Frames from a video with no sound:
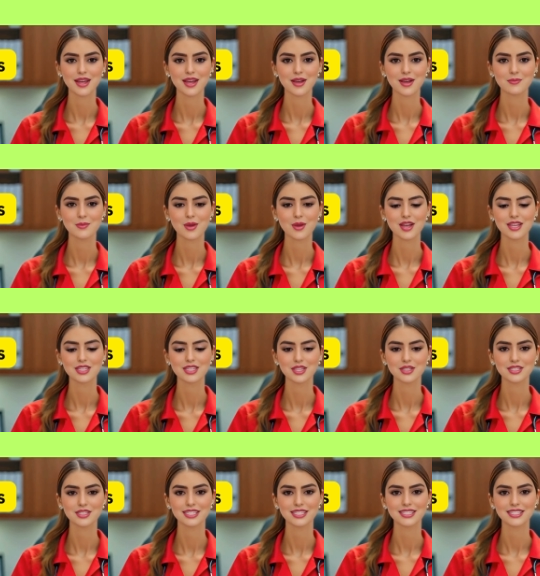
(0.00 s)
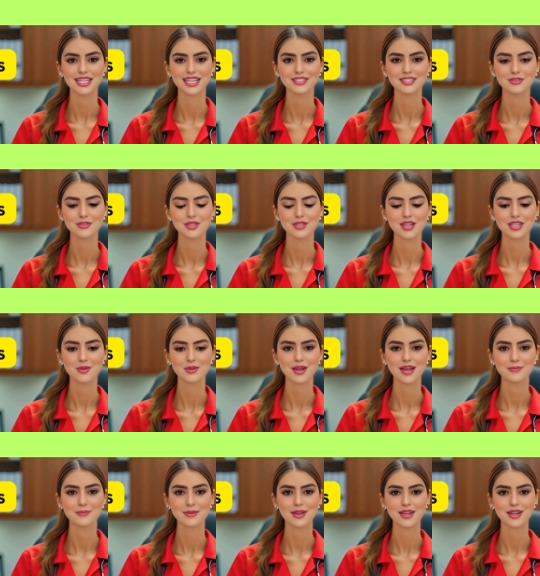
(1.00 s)
Prognosis and
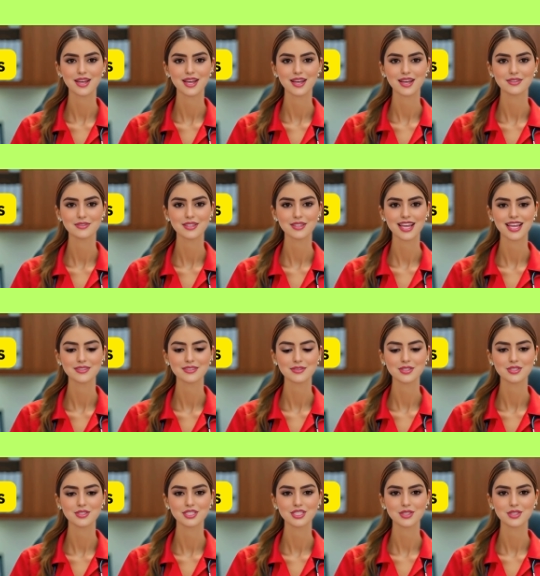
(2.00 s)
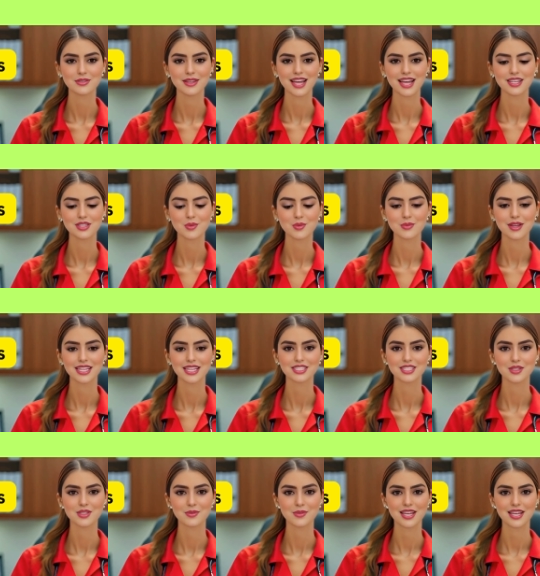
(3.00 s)
follow-up. 5-year survival
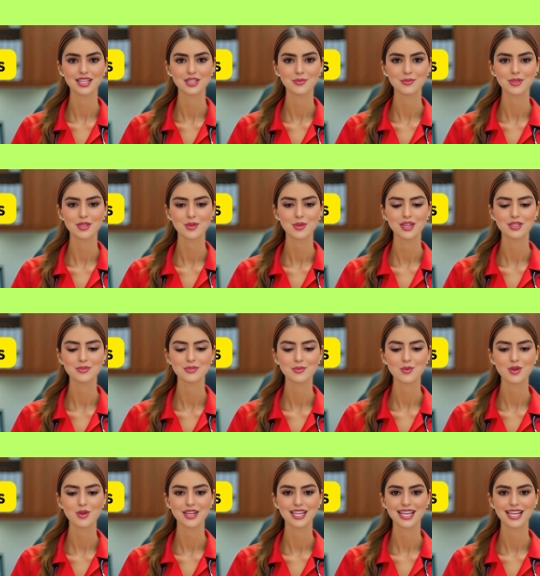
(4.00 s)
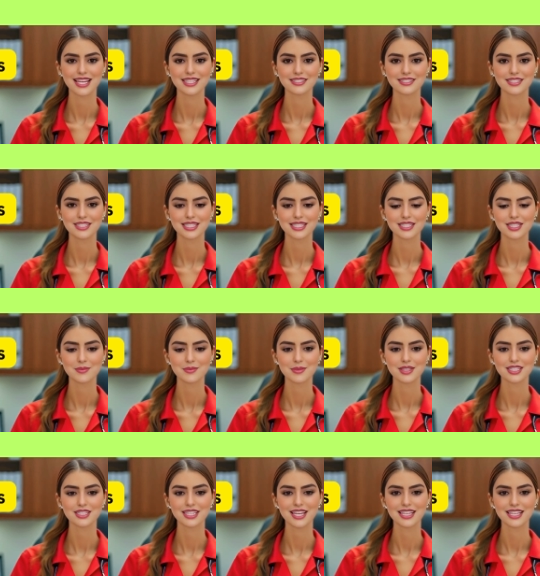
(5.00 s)
rates range between 40 and
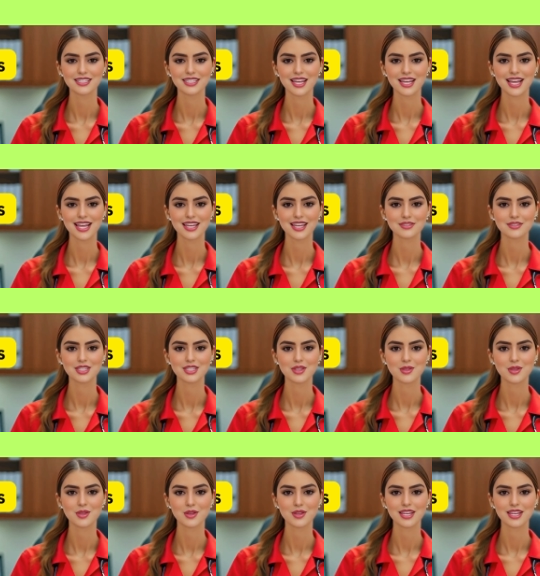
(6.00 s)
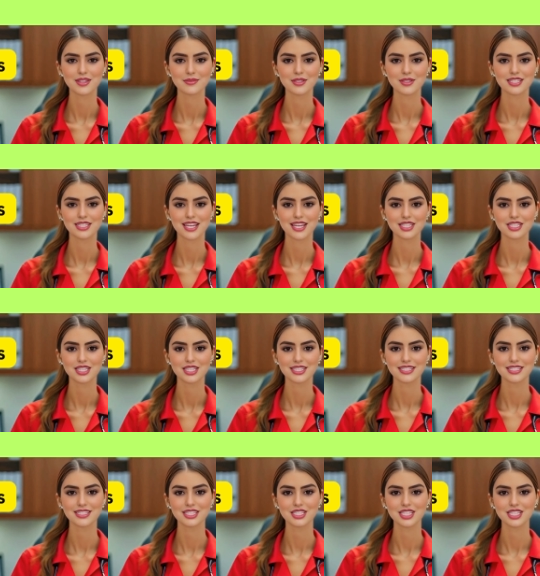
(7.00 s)
60% if complete resection
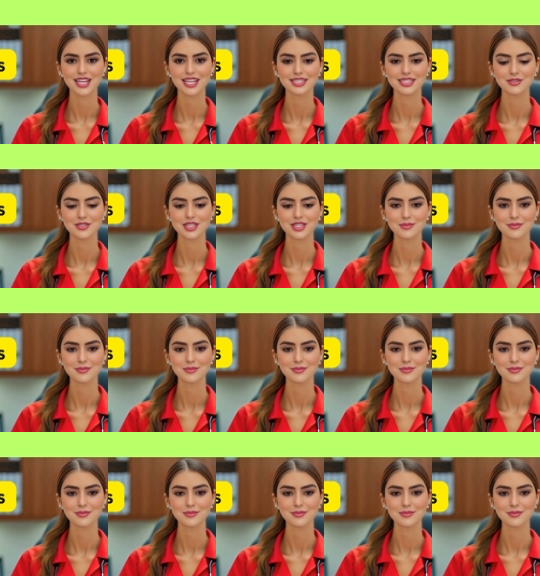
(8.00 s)
is achieved.